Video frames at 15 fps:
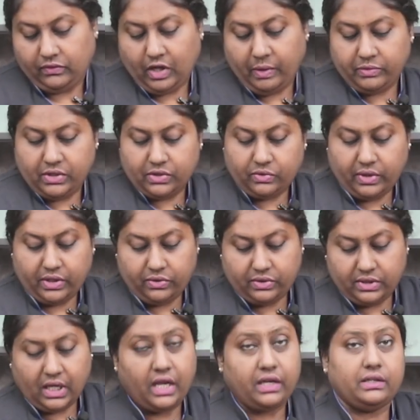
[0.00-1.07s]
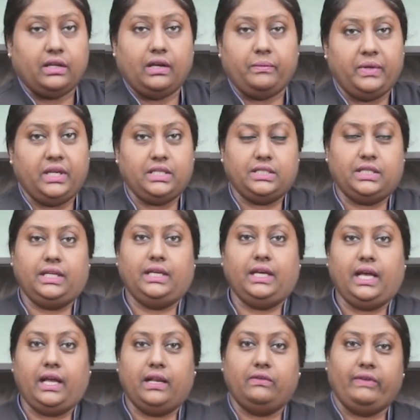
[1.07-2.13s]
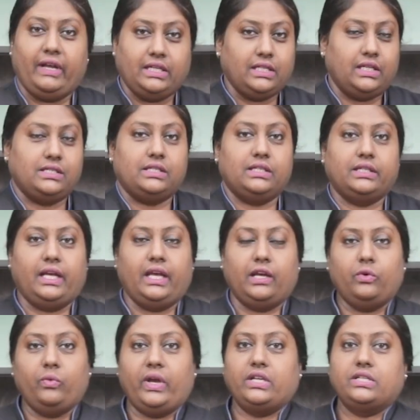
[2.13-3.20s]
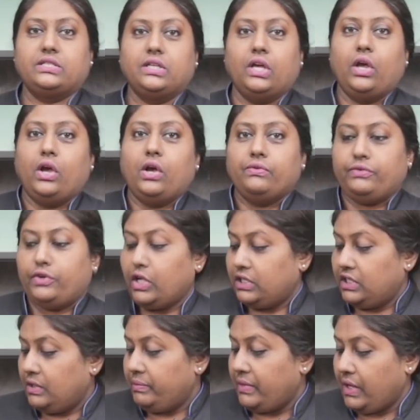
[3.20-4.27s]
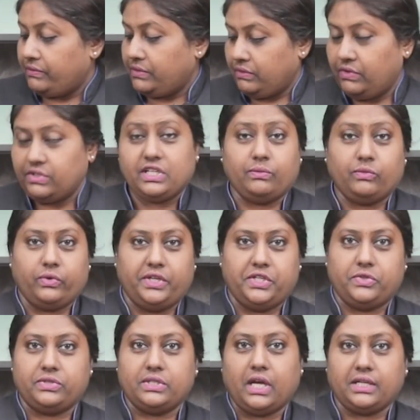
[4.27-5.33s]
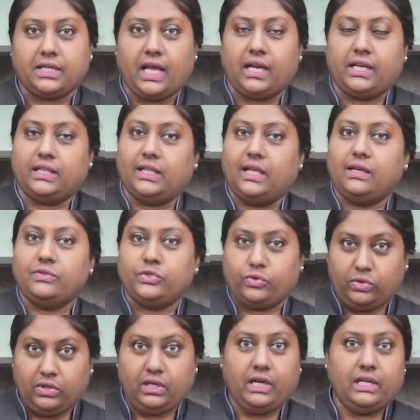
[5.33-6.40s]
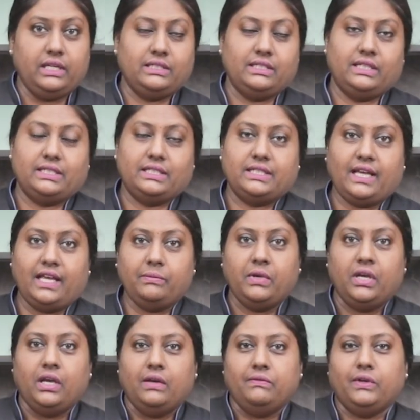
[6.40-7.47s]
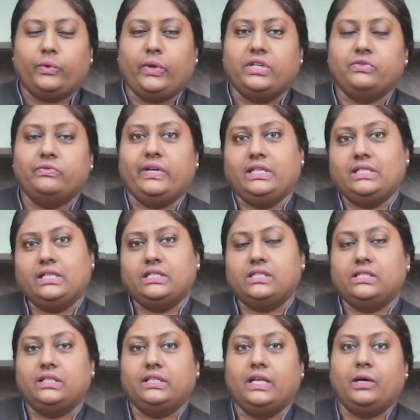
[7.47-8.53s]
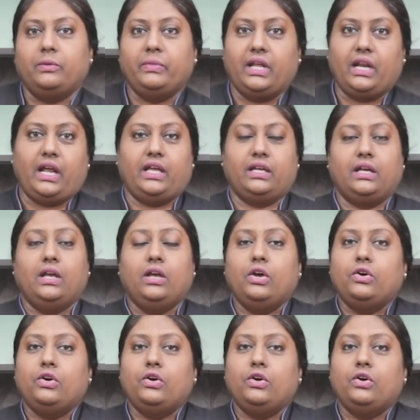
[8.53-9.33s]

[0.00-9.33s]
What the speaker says: Now I'm just going to start beating and wait until the egg whites froth up, after which I'm going to start adding the sugar a little at a time. We're going to wait until the meringue